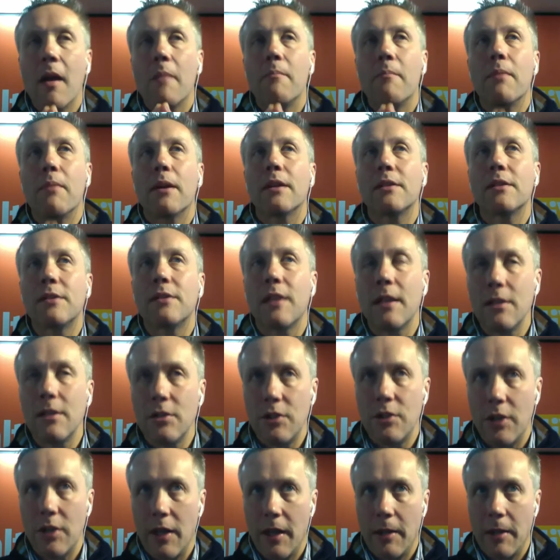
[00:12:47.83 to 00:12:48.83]
But
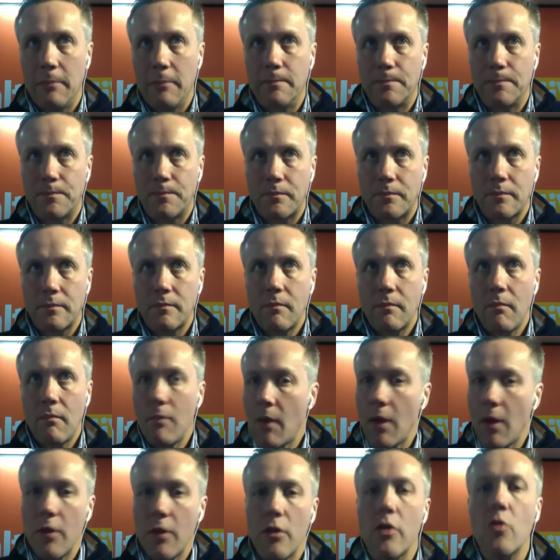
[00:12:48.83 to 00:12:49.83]
essentially,
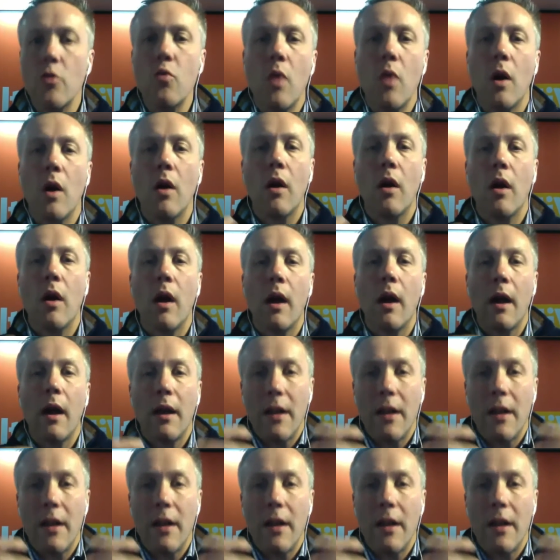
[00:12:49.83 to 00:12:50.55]
you are